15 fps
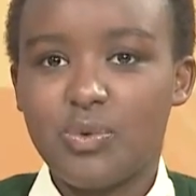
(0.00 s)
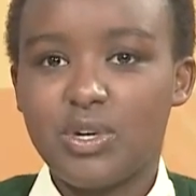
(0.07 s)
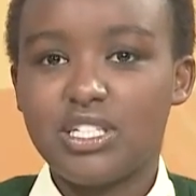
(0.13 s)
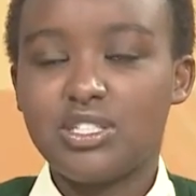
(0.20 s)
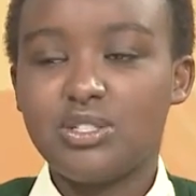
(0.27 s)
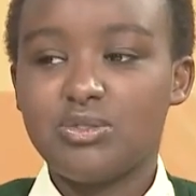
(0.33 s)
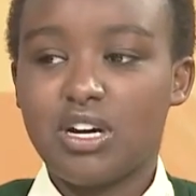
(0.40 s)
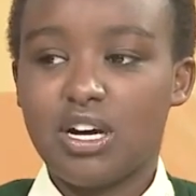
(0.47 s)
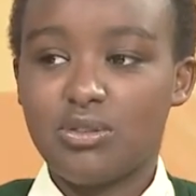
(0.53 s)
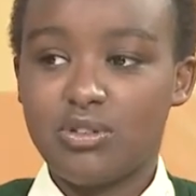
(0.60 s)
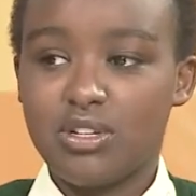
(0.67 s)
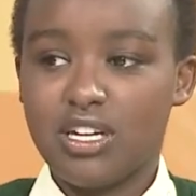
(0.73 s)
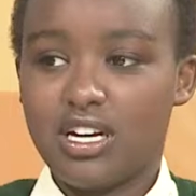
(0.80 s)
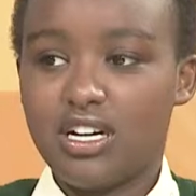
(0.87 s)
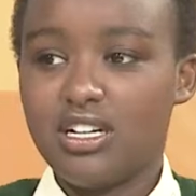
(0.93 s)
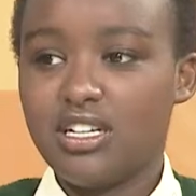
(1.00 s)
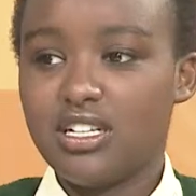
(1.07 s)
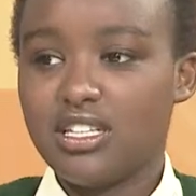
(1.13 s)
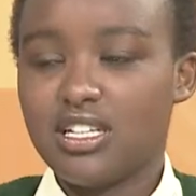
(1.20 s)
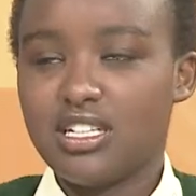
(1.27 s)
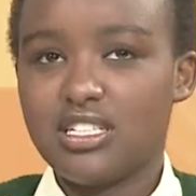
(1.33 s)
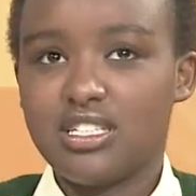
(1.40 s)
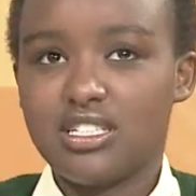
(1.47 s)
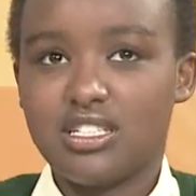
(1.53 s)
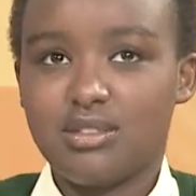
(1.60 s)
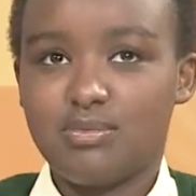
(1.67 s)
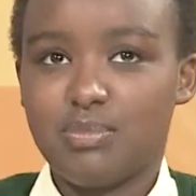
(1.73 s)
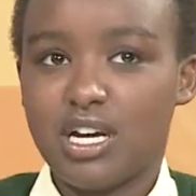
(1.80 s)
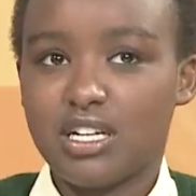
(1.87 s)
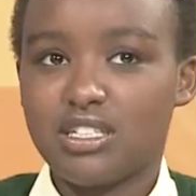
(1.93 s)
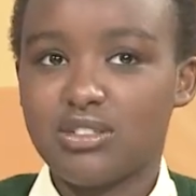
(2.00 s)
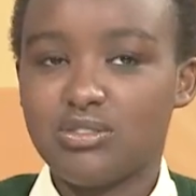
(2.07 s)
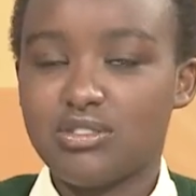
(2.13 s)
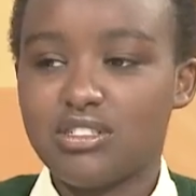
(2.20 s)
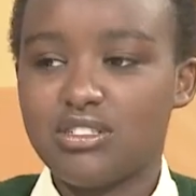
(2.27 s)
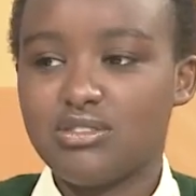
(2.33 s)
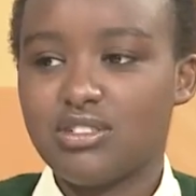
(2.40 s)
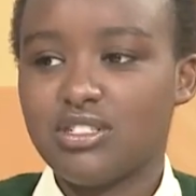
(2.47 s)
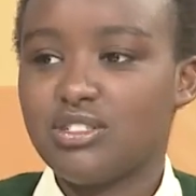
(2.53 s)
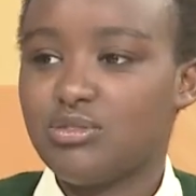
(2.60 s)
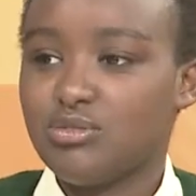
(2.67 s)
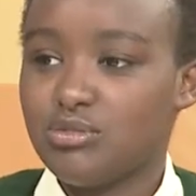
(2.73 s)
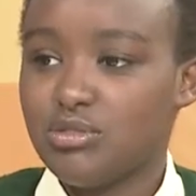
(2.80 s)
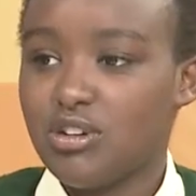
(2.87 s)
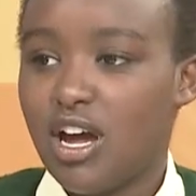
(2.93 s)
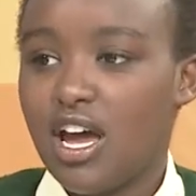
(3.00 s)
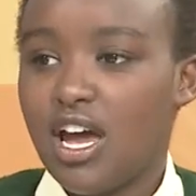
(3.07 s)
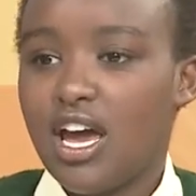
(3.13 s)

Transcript: went to Kahutia, that is back in 2022.